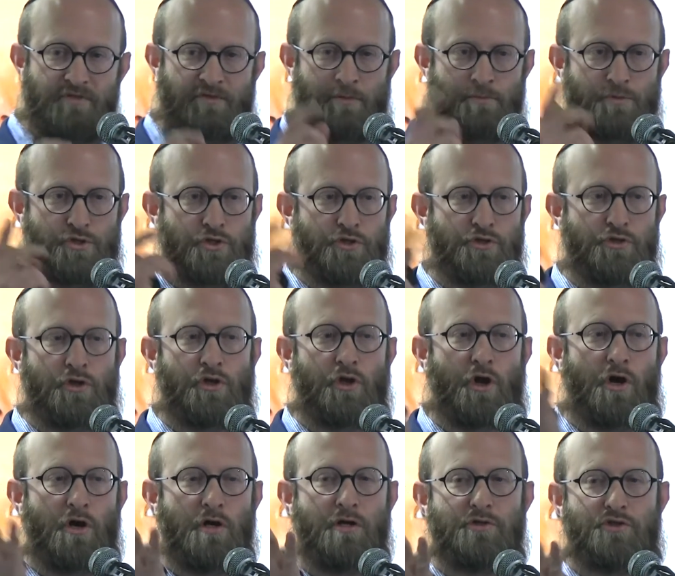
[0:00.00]
from 2
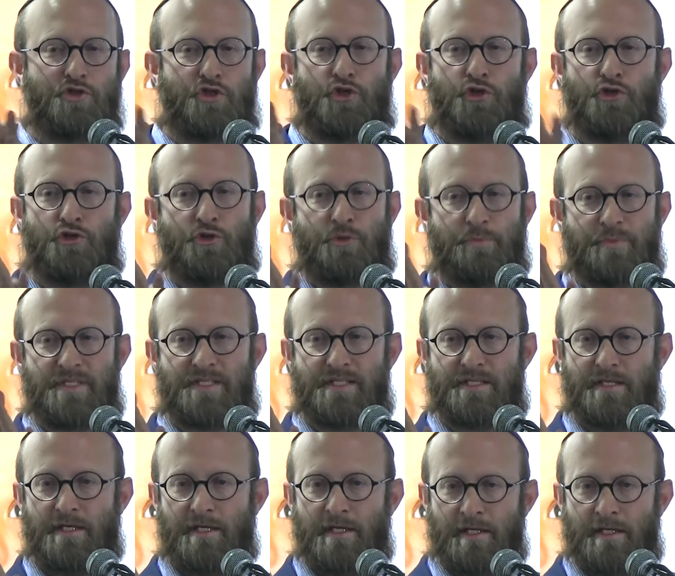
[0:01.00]
long tubes